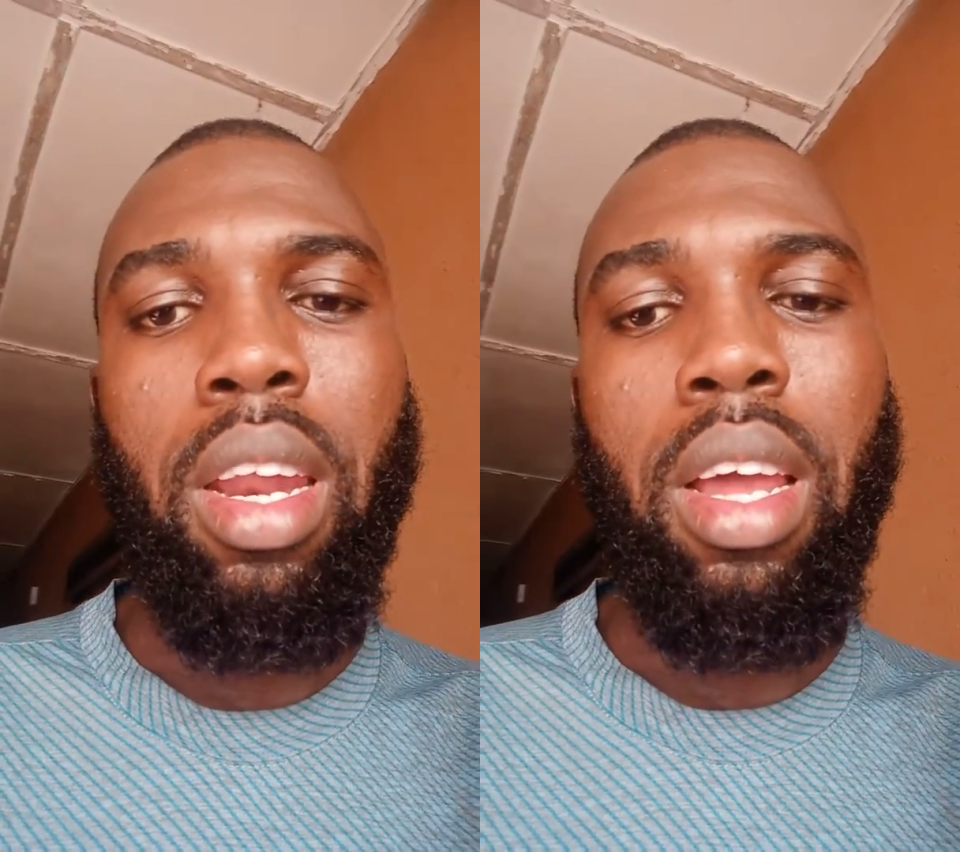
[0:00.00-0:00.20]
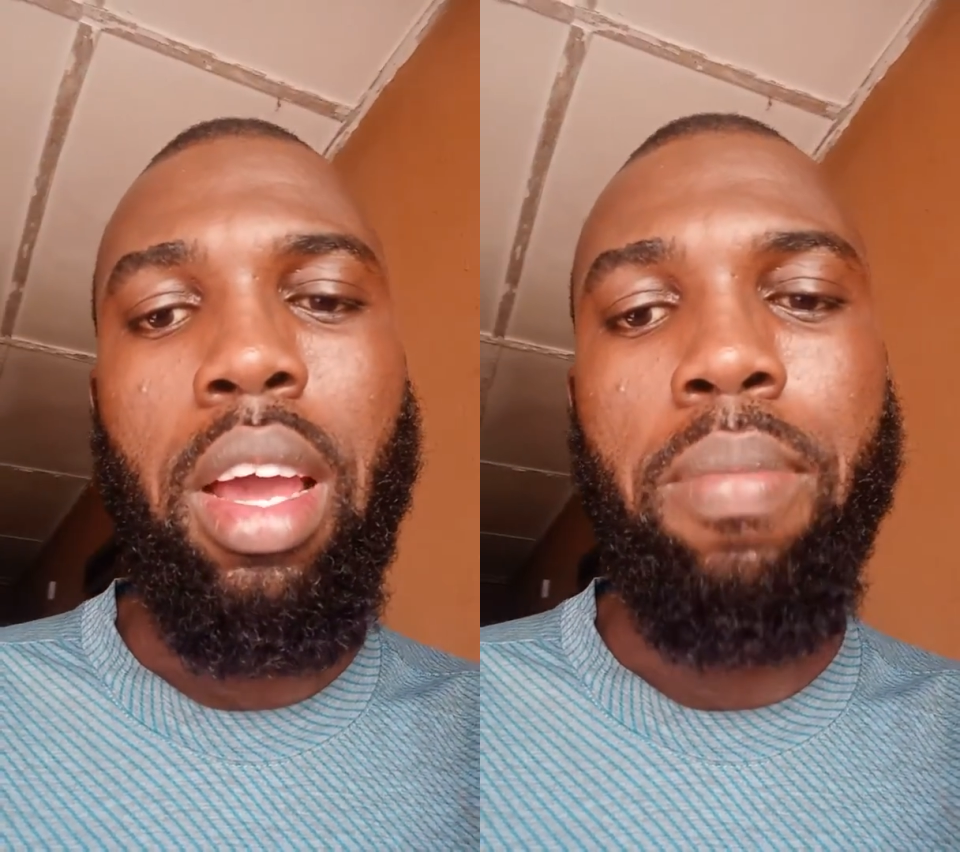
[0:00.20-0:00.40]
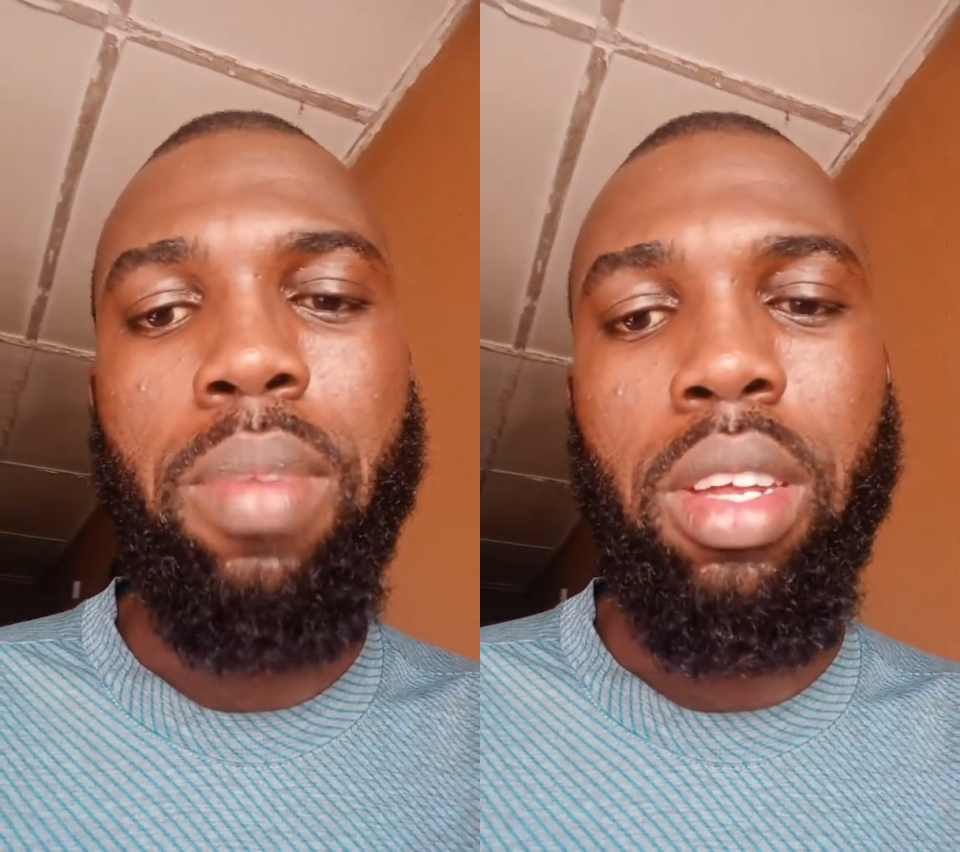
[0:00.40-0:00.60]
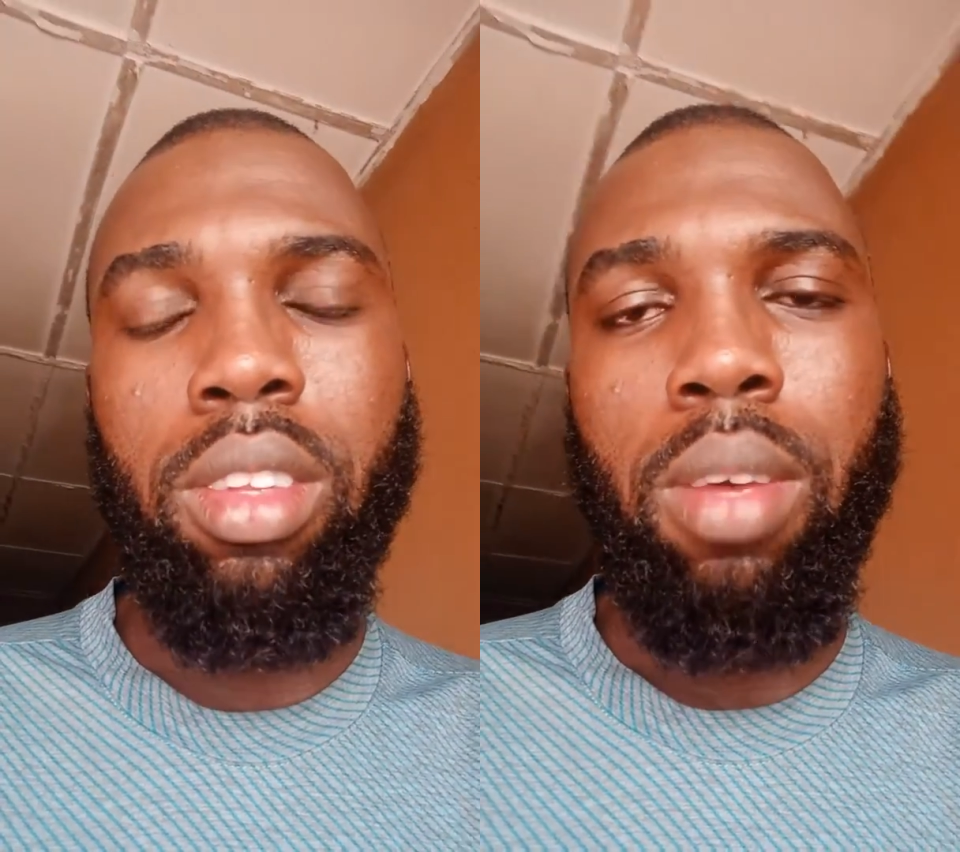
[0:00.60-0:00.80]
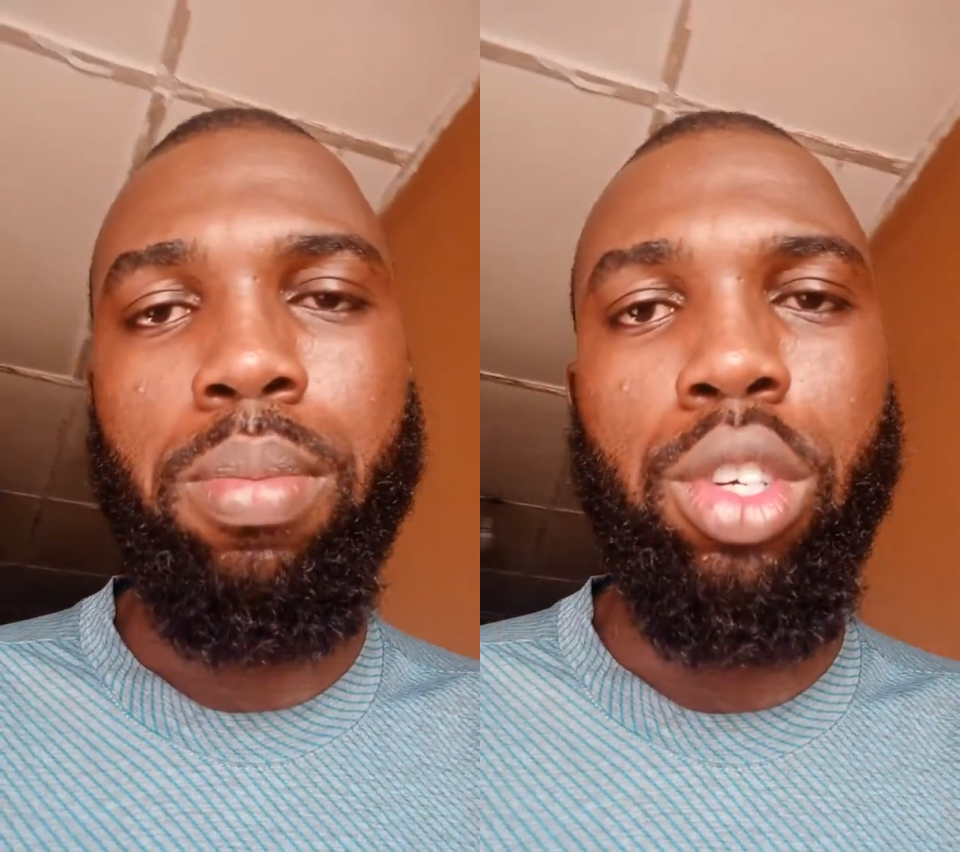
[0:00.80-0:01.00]
an
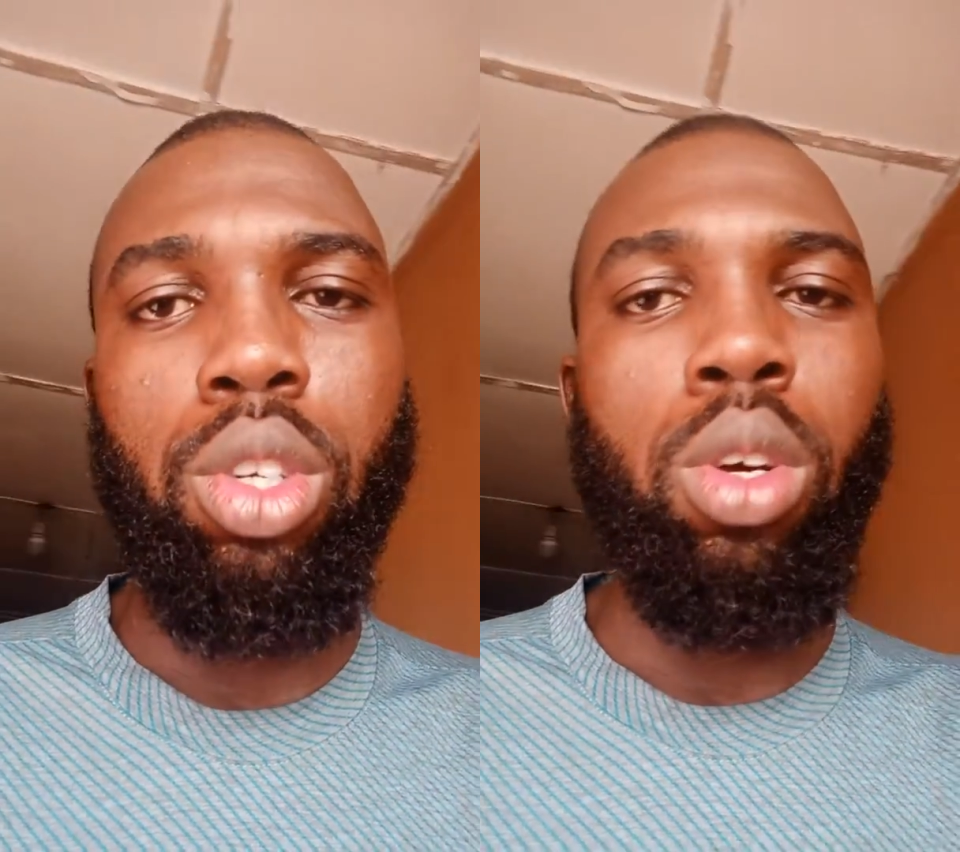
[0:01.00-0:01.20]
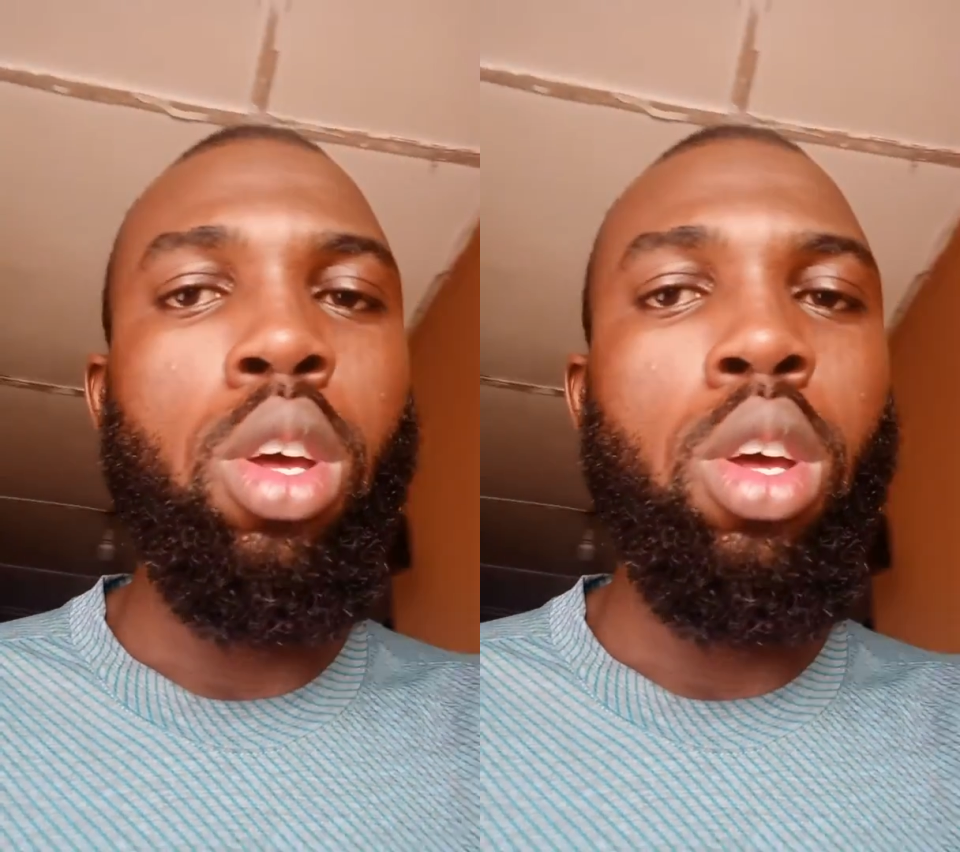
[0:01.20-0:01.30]
ambient temperature,